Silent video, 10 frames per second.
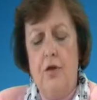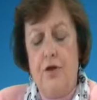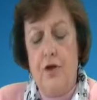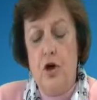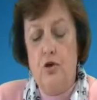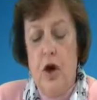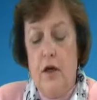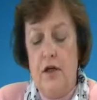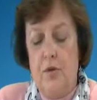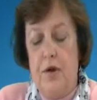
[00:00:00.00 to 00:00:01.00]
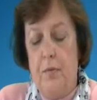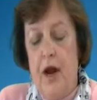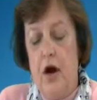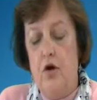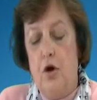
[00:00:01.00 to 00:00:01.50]
The third ground is when the
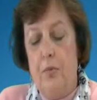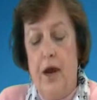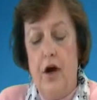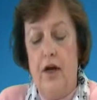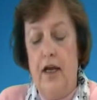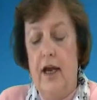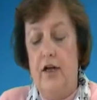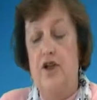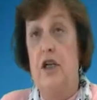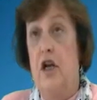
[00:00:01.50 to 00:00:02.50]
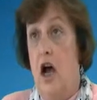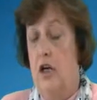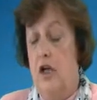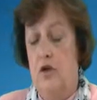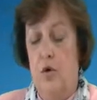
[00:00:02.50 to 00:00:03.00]
parent or parent engaged in
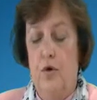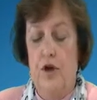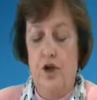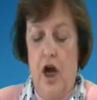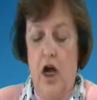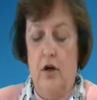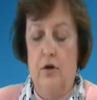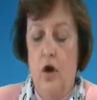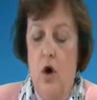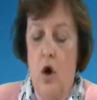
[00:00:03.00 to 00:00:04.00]
conduct toward the child